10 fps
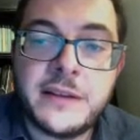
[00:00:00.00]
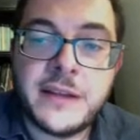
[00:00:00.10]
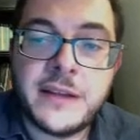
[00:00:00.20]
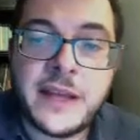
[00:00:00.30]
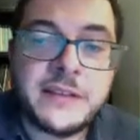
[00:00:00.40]

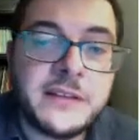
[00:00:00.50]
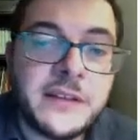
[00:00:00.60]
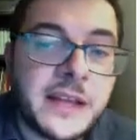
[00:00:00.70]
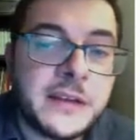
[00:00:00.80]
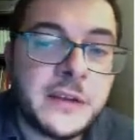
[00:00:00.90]
has
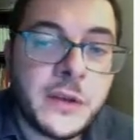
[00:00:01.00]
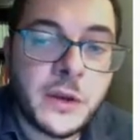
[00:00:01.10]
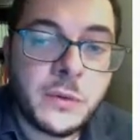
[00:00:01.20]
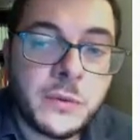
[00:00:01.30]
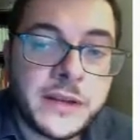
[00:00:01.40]
had
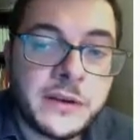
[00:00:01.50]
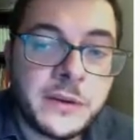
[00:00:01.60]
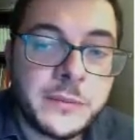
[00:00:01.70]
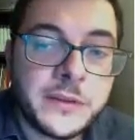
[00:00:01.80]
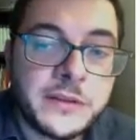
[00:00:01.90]
no
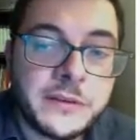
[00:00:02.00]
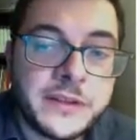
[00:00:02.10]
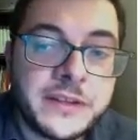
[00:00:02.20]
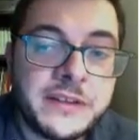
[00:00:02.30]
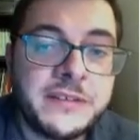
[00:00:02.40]

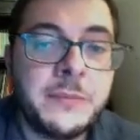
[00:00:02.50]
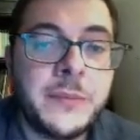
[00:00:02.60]
endometritis,